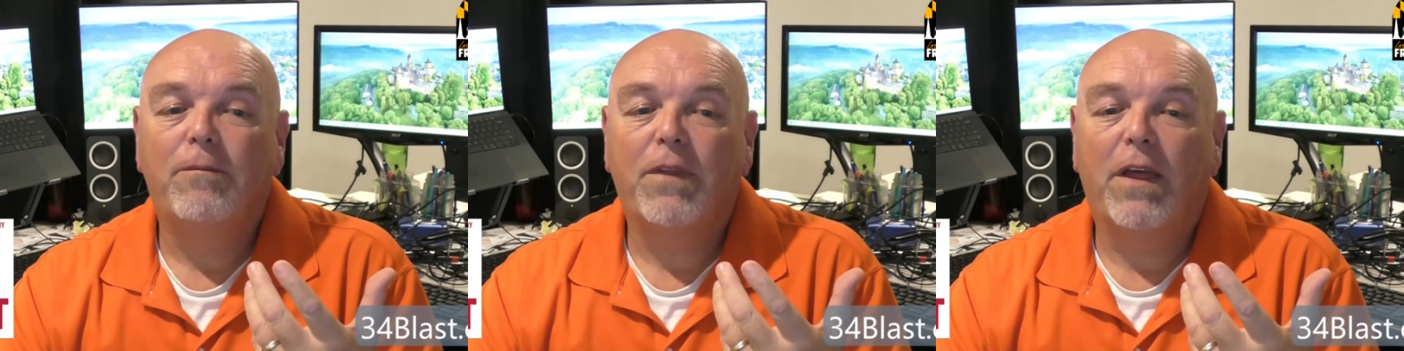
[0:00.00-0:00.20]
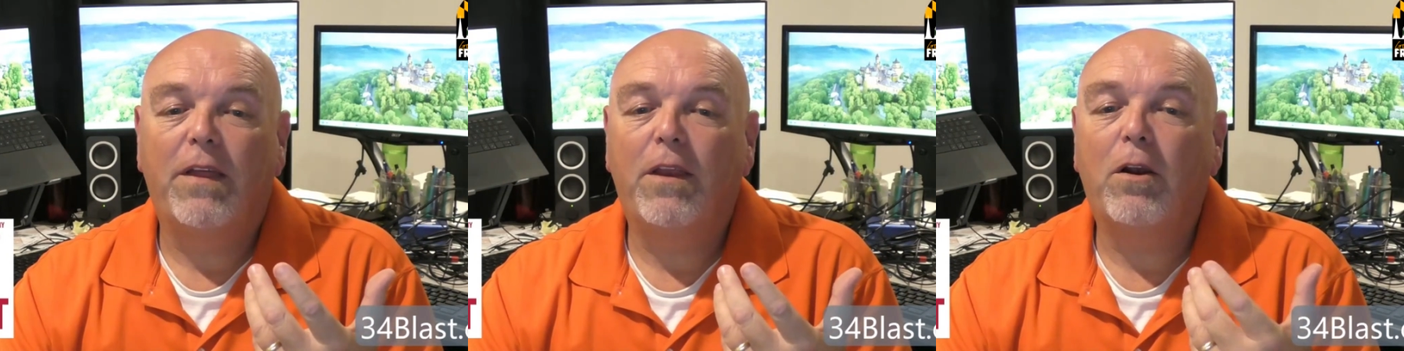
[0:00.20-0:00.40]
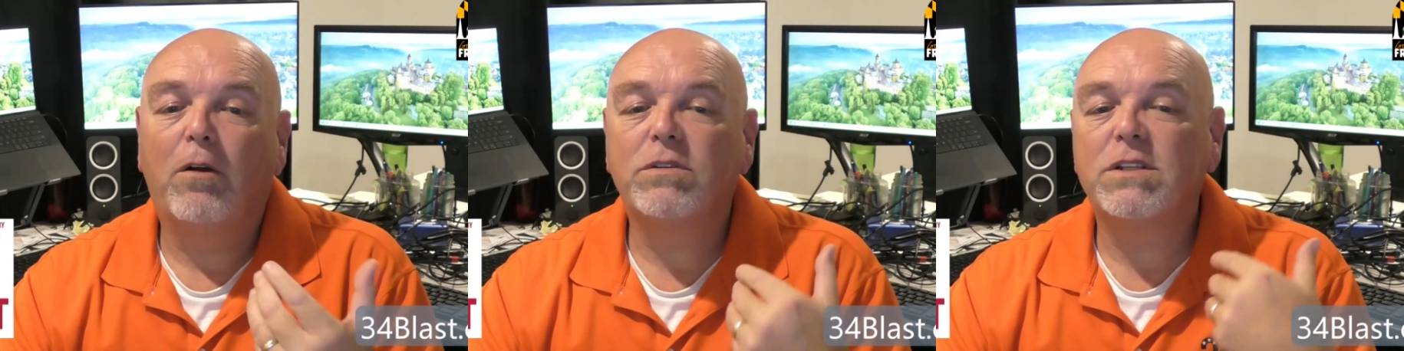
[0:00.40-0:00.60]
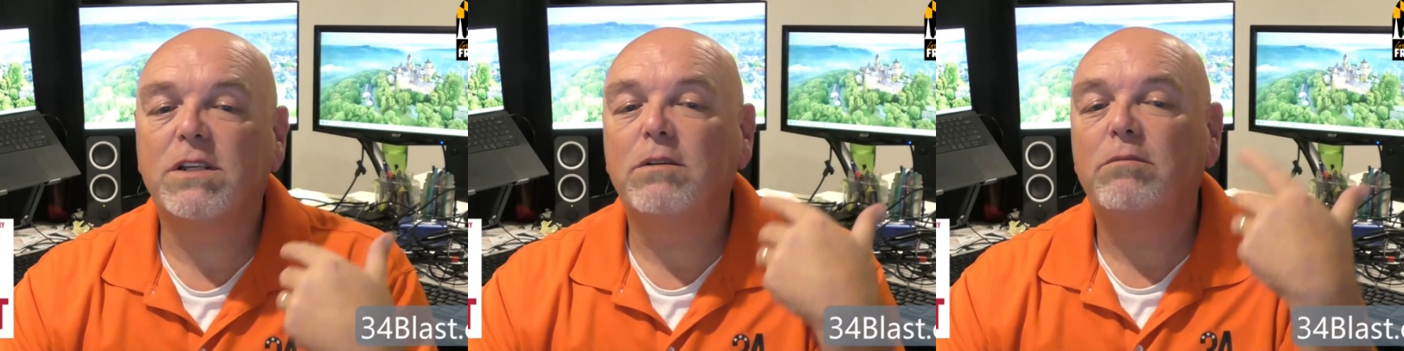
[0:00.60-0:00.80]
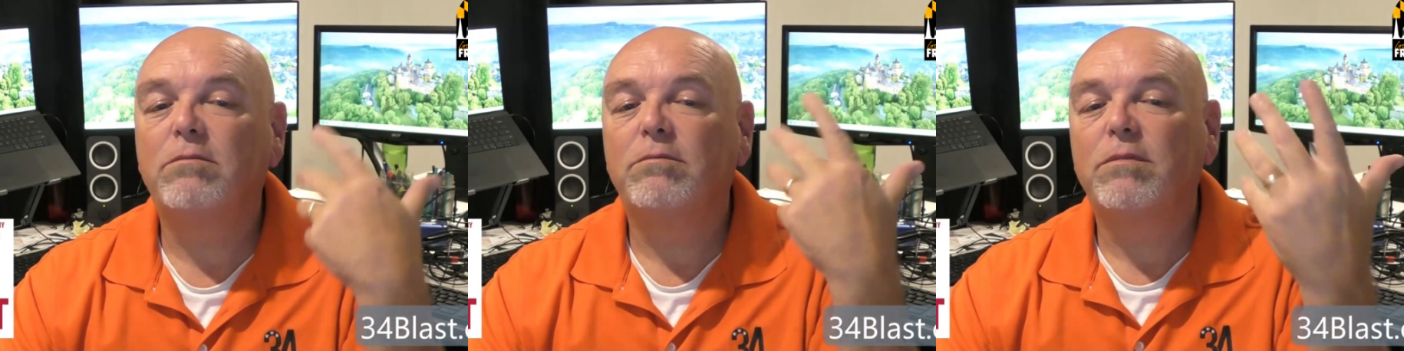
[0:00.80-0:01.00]
And then
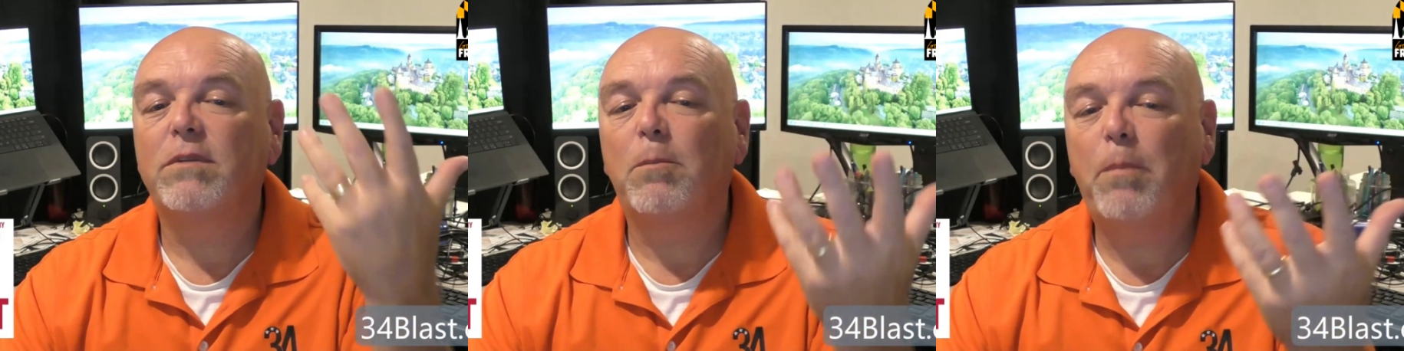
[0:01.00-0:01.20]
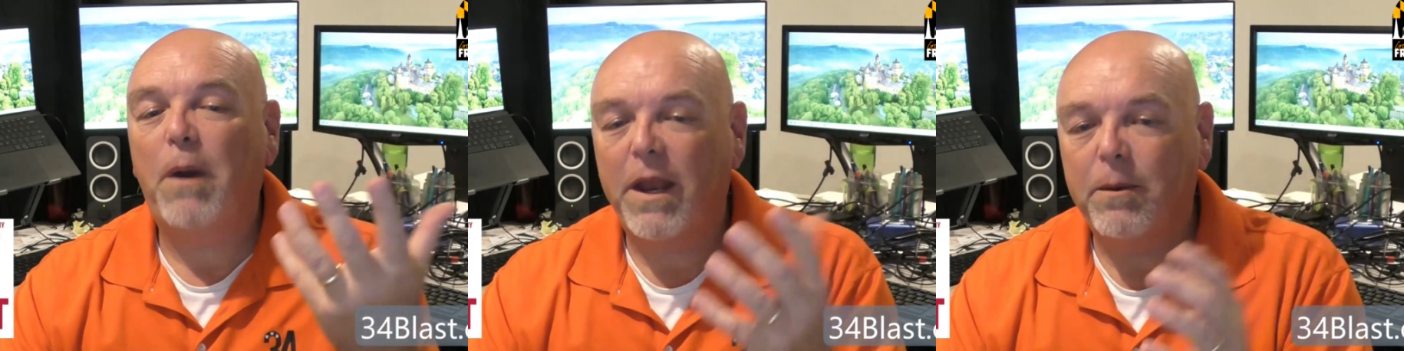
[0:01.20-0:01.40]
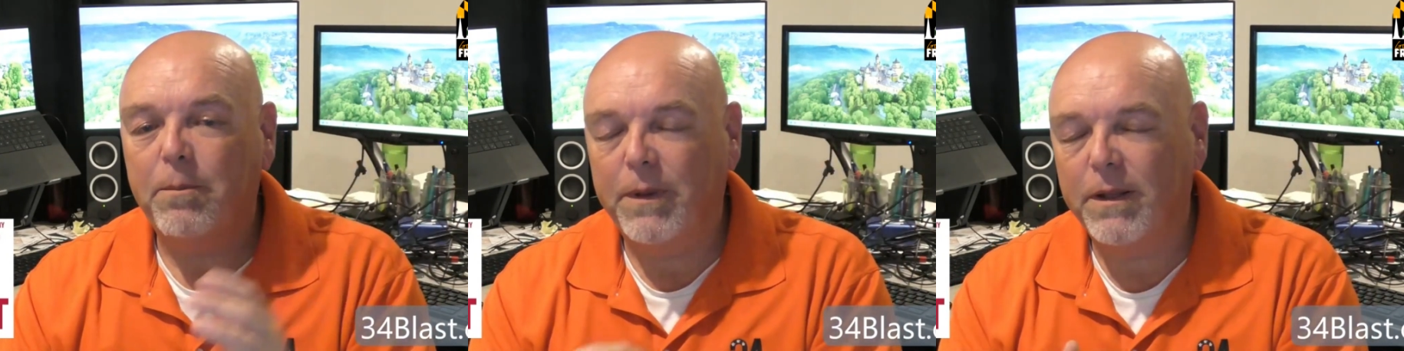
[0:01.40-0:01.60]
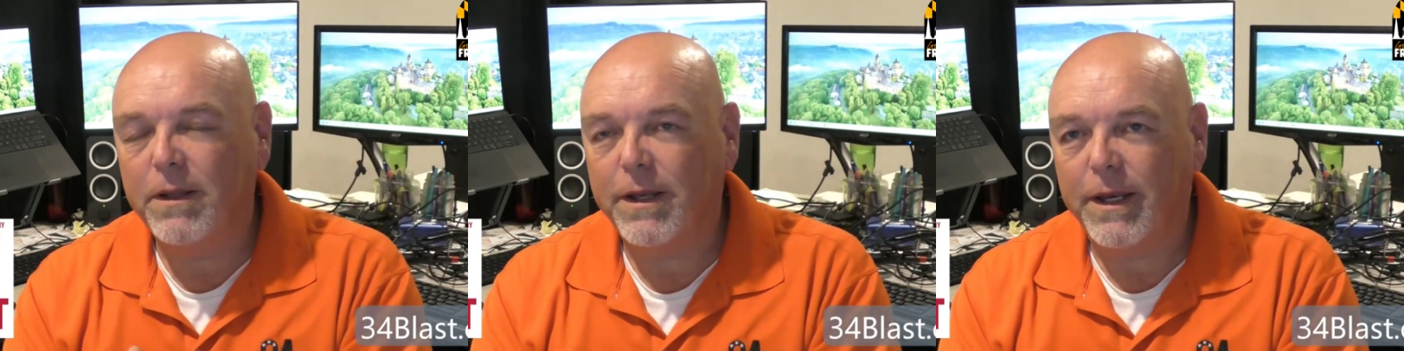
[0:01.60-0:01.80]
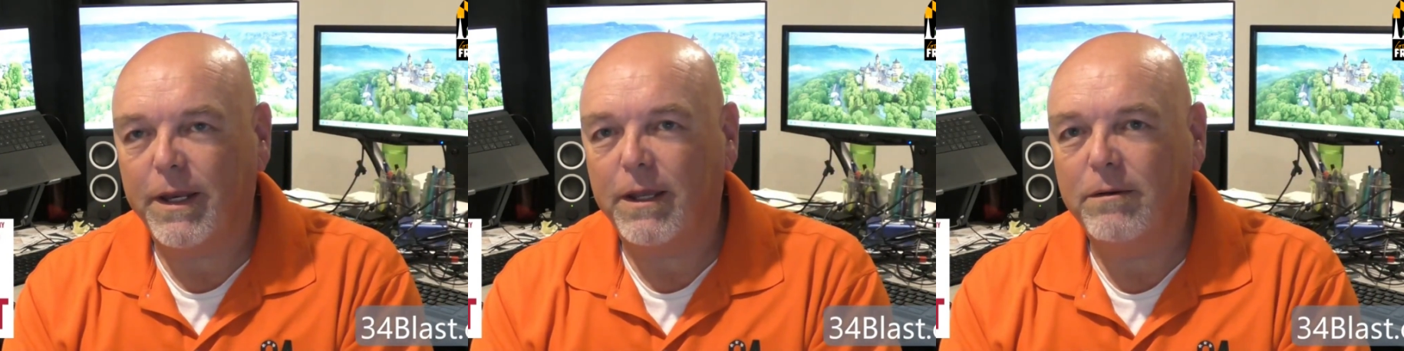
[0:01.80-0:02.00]
obviously
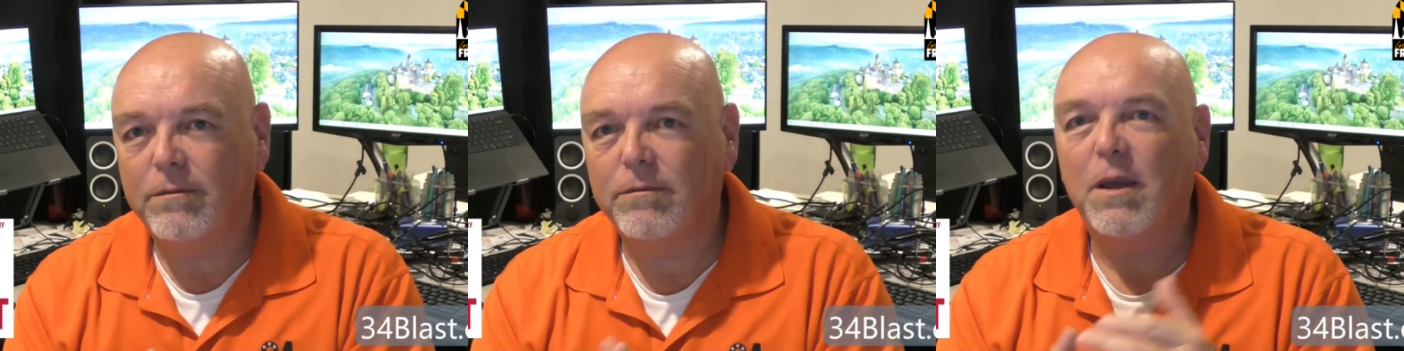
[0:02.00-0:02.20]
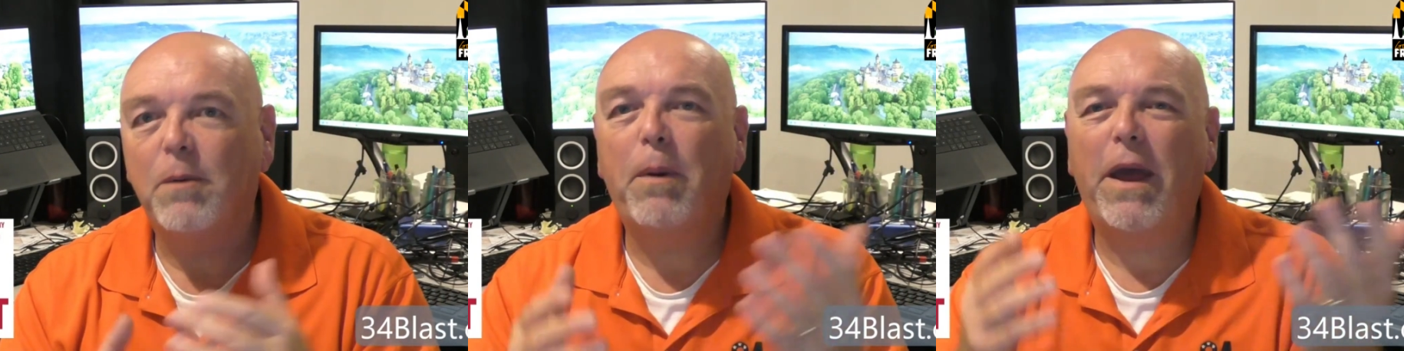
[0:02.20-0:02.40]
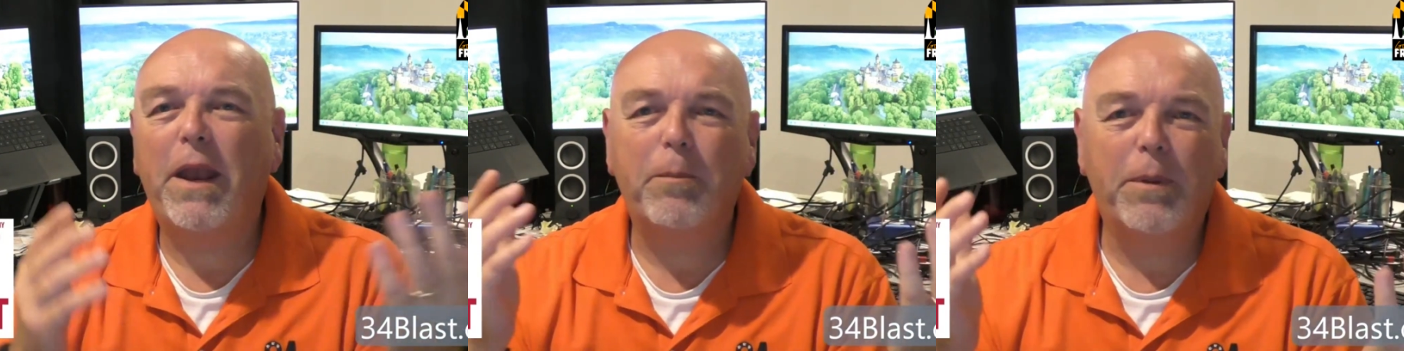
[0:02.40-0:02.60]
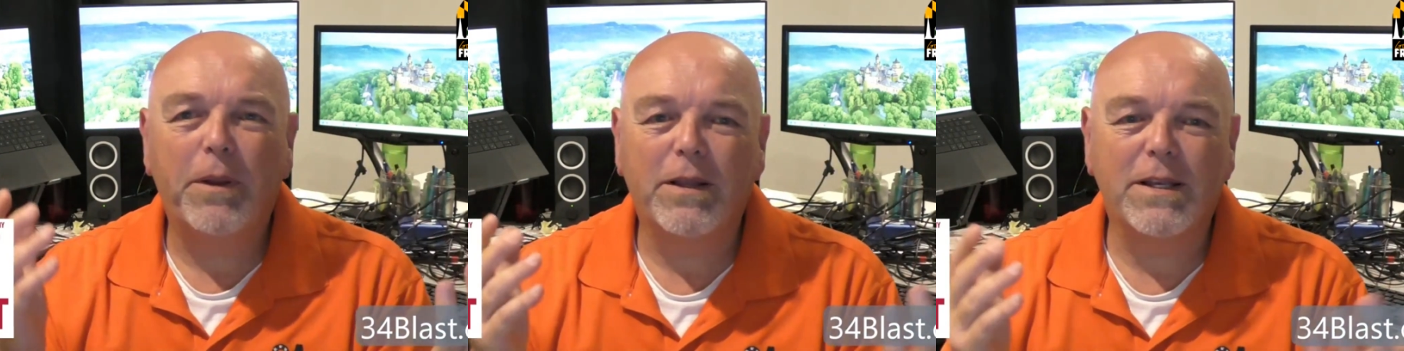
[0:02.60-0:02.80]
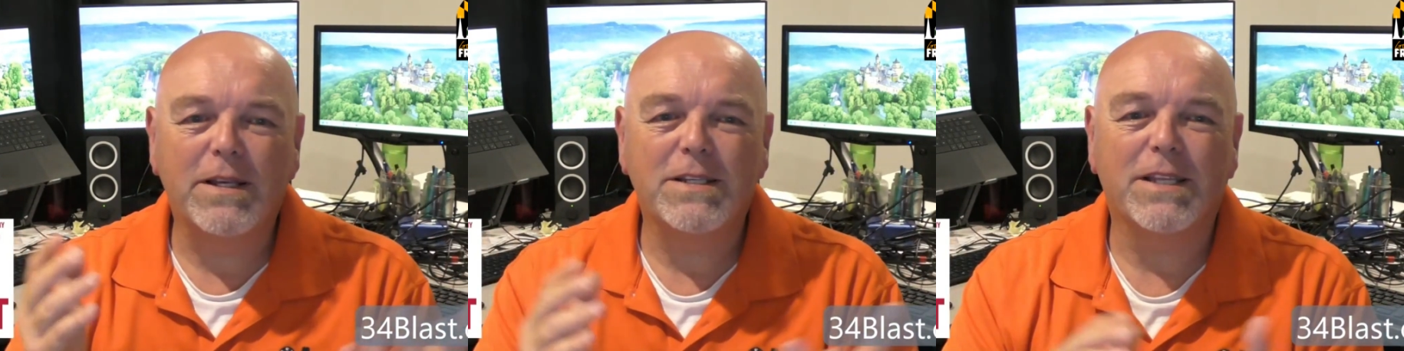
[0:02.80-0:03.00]
compatibility.
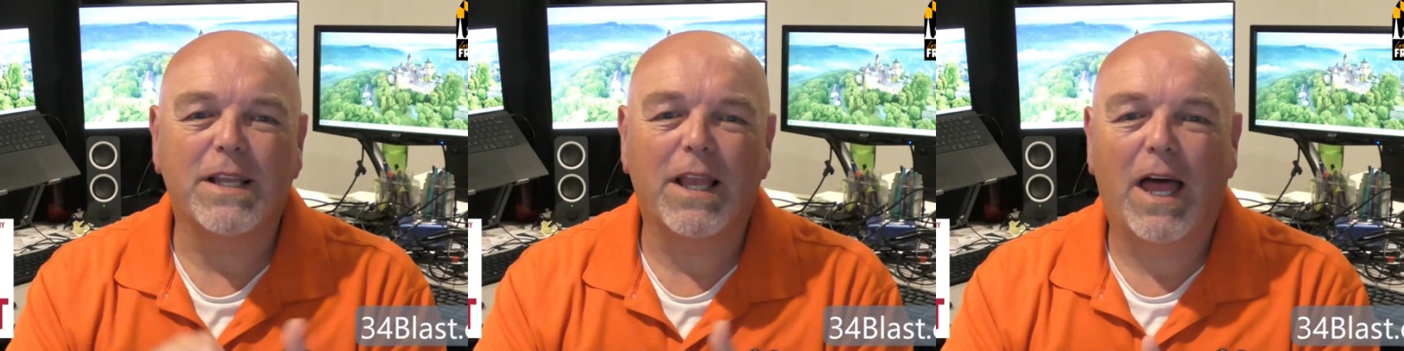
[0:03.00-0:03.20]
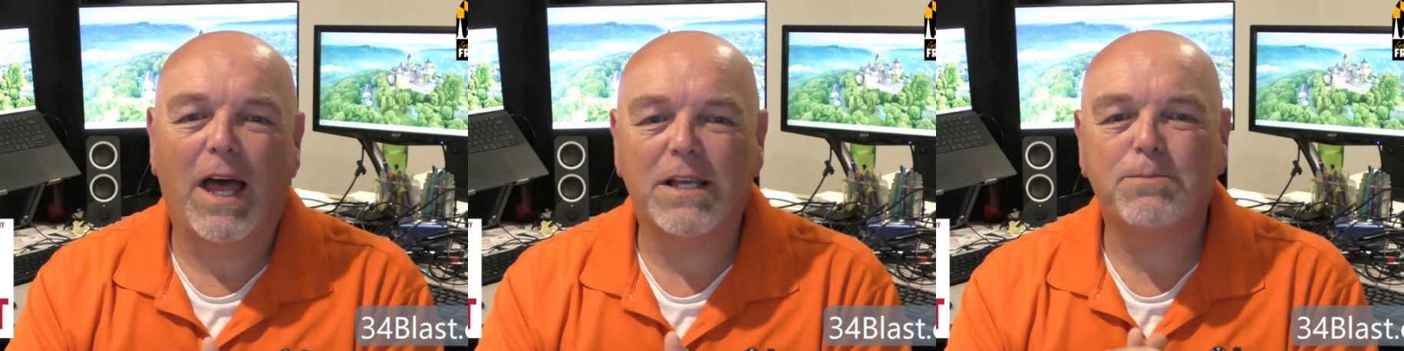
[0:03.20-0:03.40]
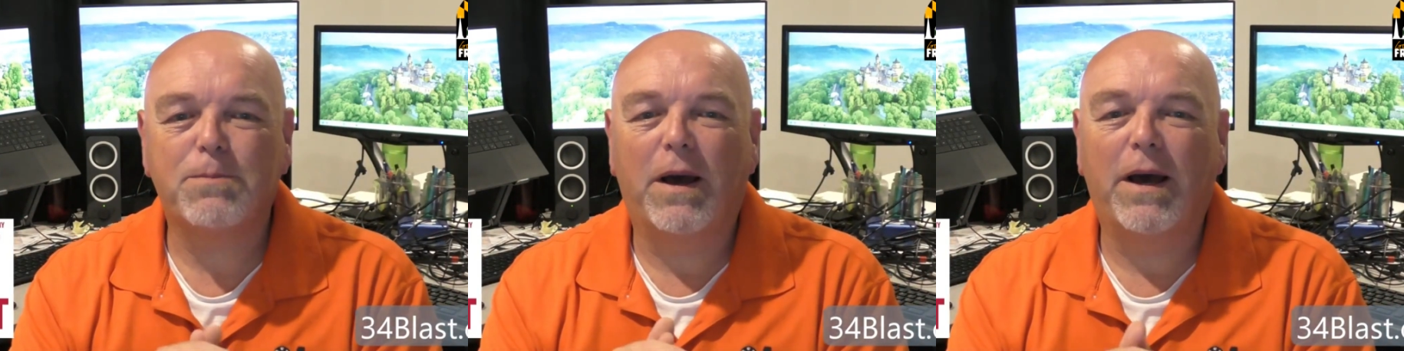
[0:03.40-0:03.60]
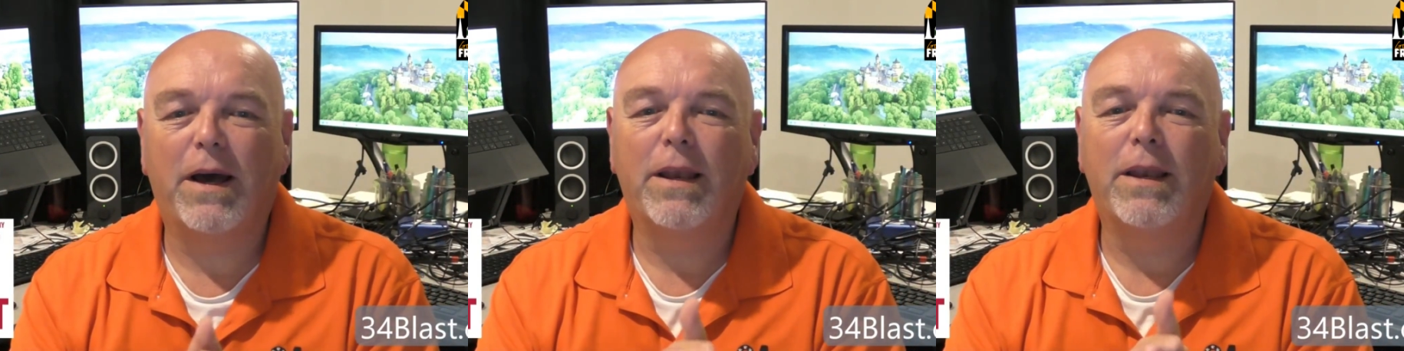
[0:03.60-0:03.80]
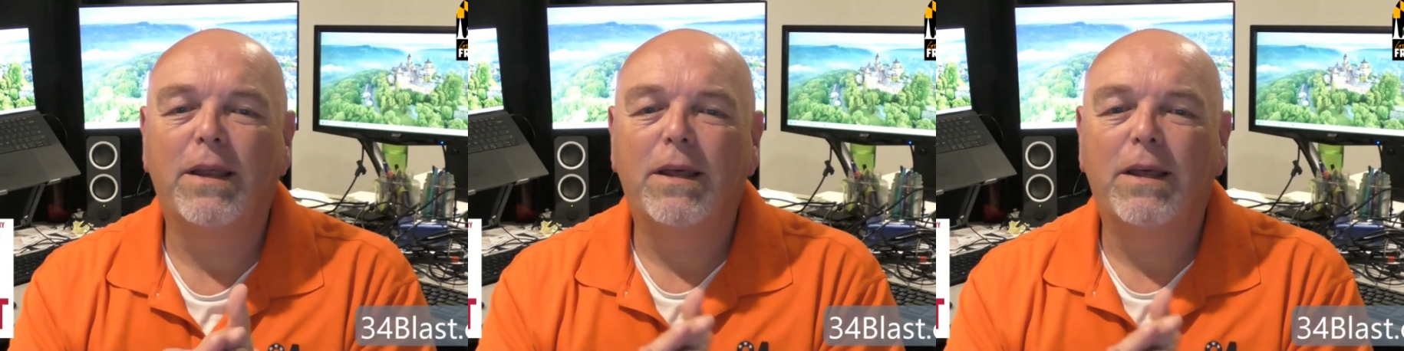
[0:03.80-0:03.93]
Compatibility is the last part.